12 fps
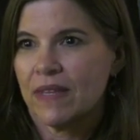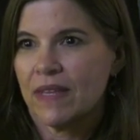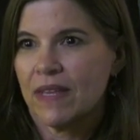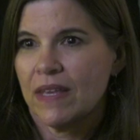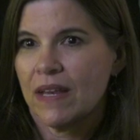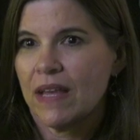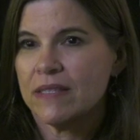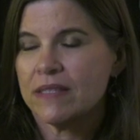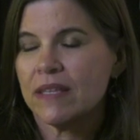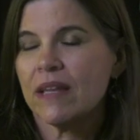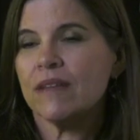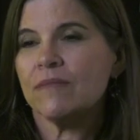And I
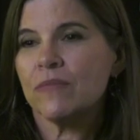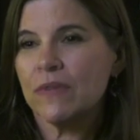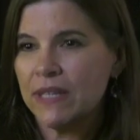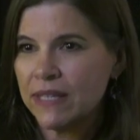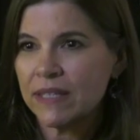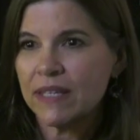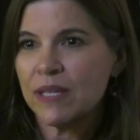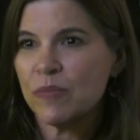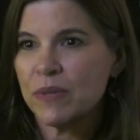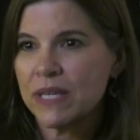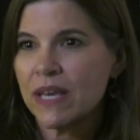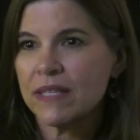said, really,
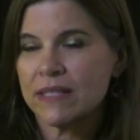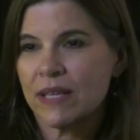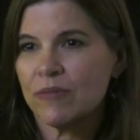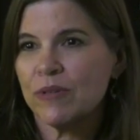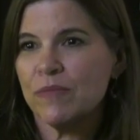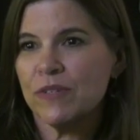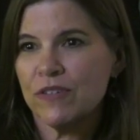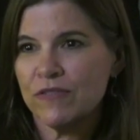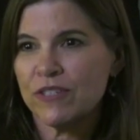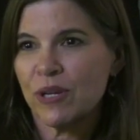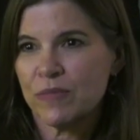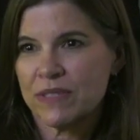because they
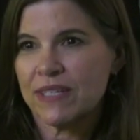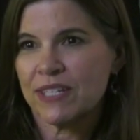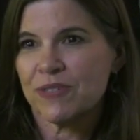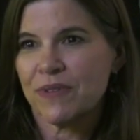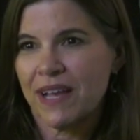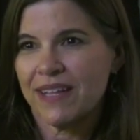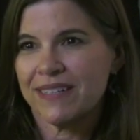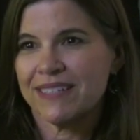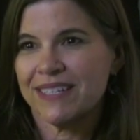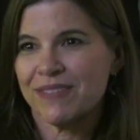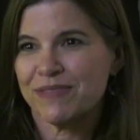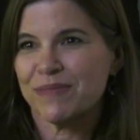removed
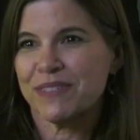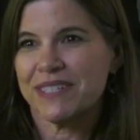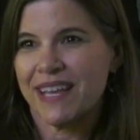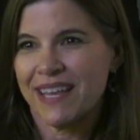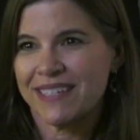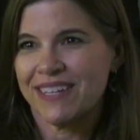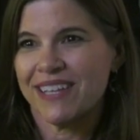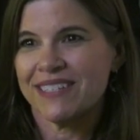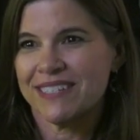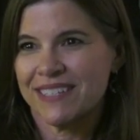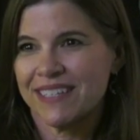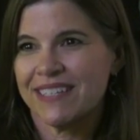homosexuality from the
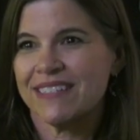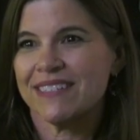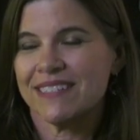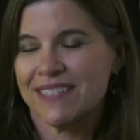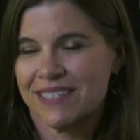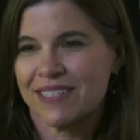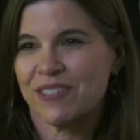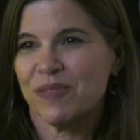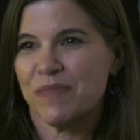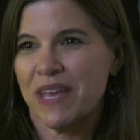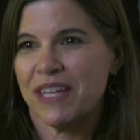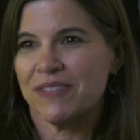Diagnostic and Statistical
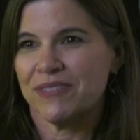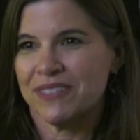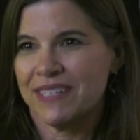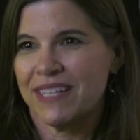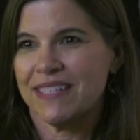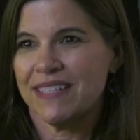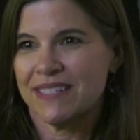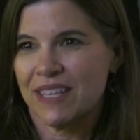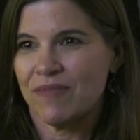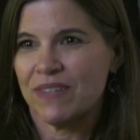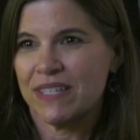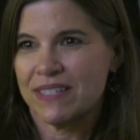Manual in
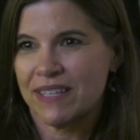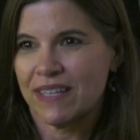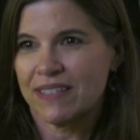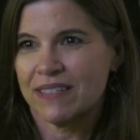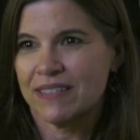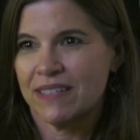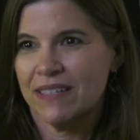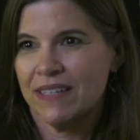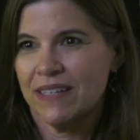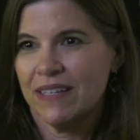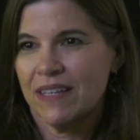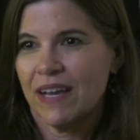1976.
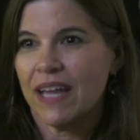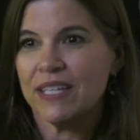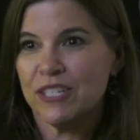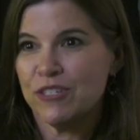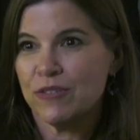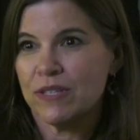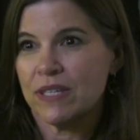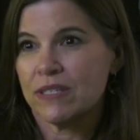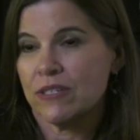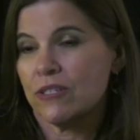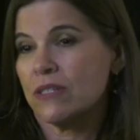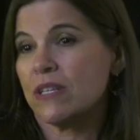I knew
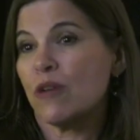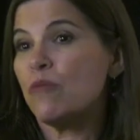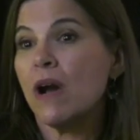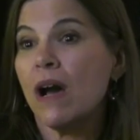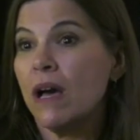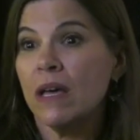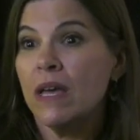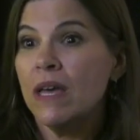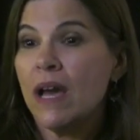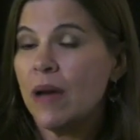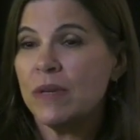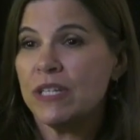this. And she's like, well,
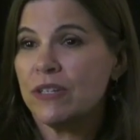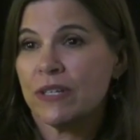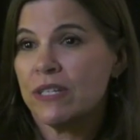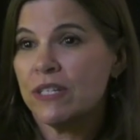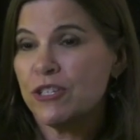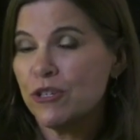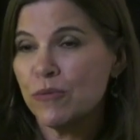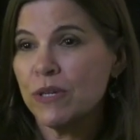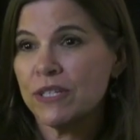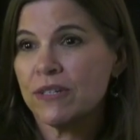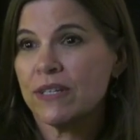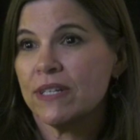I mean, you're going to do
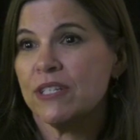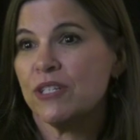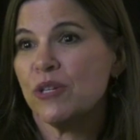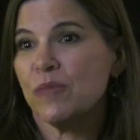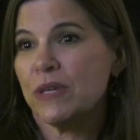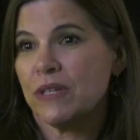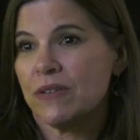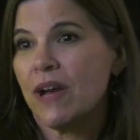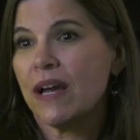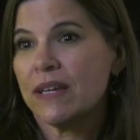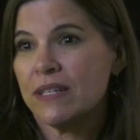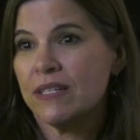what you're going to do, but you're
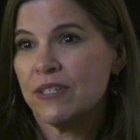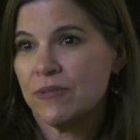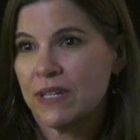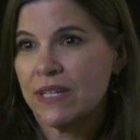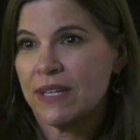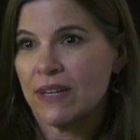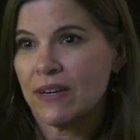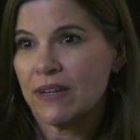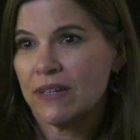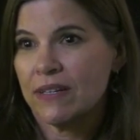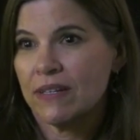not going to do it here.